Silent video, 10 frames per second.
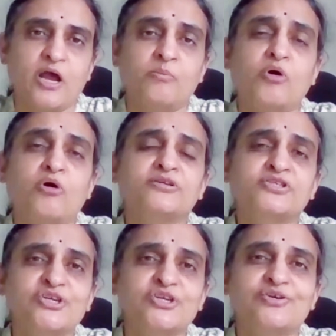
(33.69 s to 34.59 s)
among
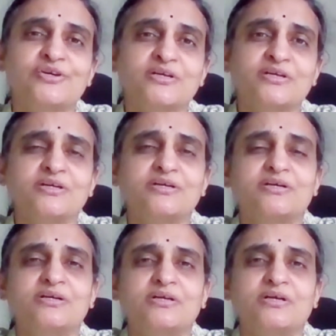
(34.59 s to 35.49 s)
children
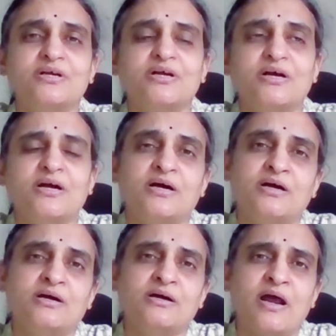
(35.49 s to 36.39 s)

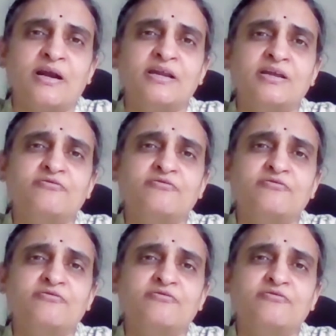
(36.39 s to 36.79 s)
under